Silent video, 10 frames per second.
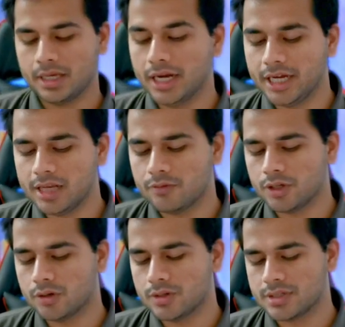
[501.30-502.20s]
Eating, we
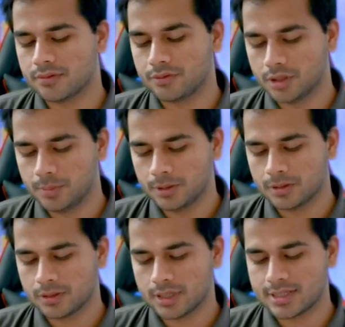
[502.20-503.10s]
know, is a verb.
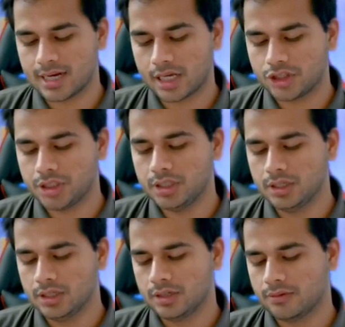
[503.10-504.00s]
It's an action.
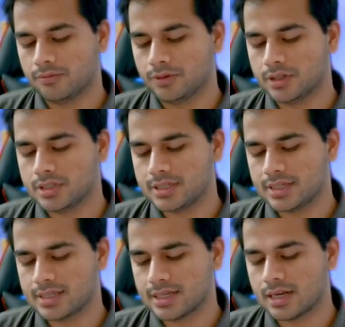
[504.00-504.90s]
Words
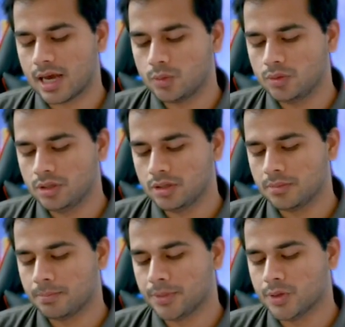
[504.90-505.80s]
is a noun.
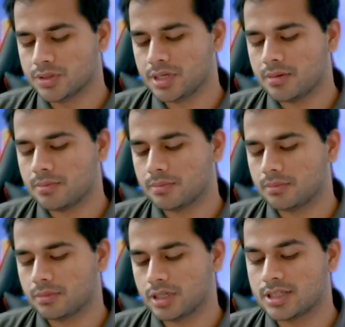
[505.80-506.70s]
Museum,
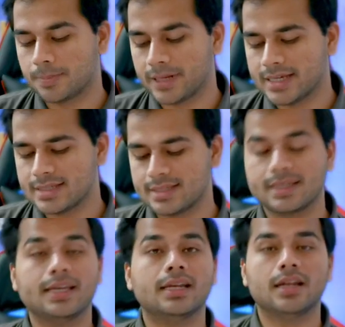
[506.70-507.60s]
it's a place. It's
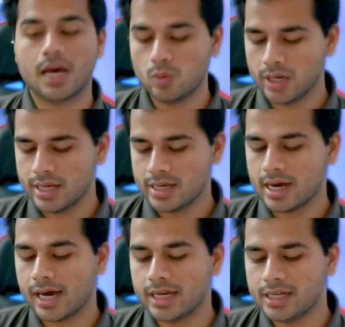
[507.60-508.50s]
again a noun.
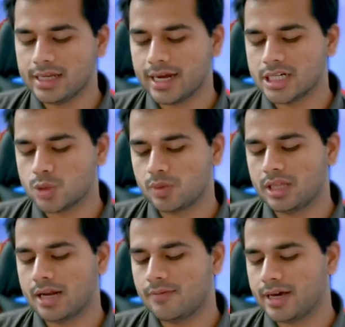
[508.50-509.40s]
Highly ends
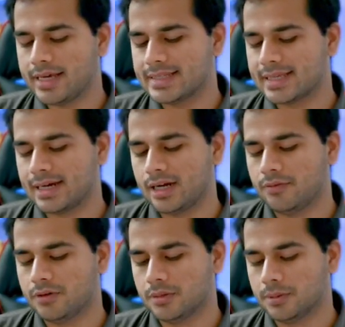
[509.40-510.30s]
with ly. It's an
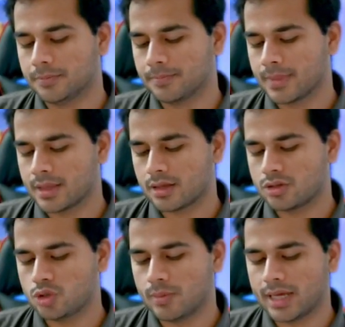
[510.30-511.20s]
adverb.
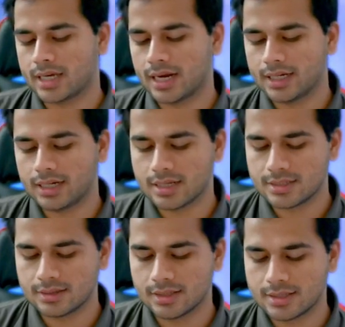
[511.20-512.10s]
So my correct
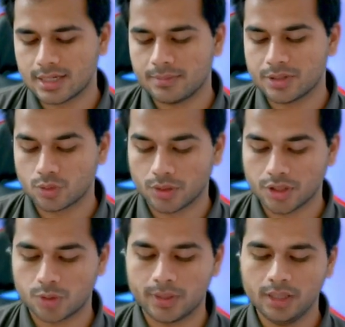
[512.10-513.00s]
answer this time is
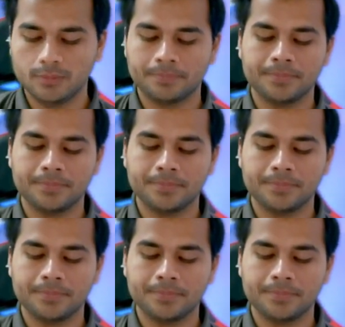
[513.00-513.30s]
going to be